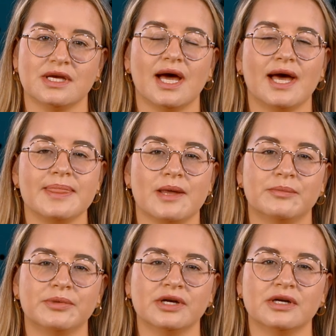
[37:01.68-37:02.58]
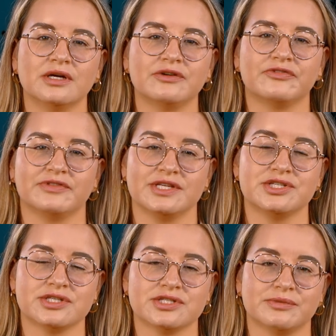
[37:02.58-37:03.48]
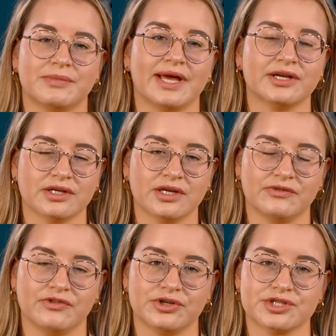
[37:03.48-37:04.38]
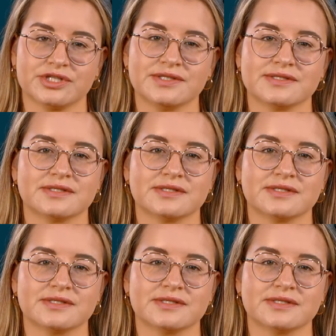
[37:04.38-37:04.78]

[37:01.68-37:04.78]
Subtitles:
A number of digital micro-conversions,